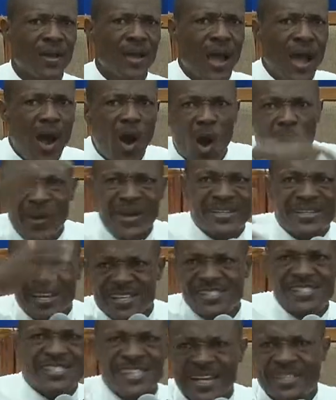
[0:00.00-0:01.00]
How the
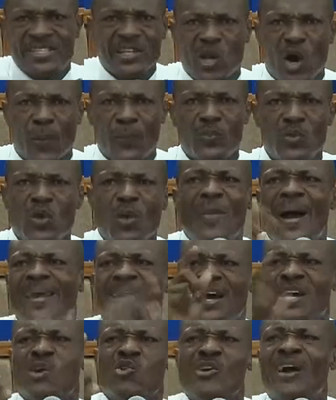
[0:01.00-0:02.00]
thing's setting up. You might not
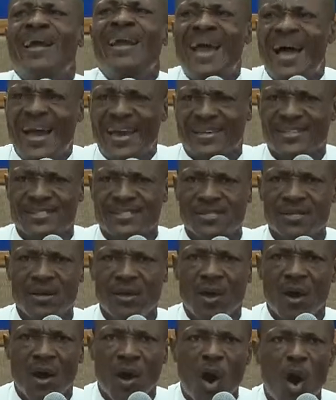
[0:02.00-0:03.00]
realize
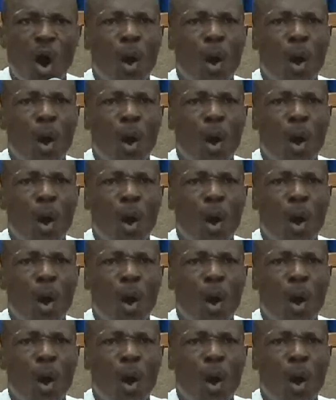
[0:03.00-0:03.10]
how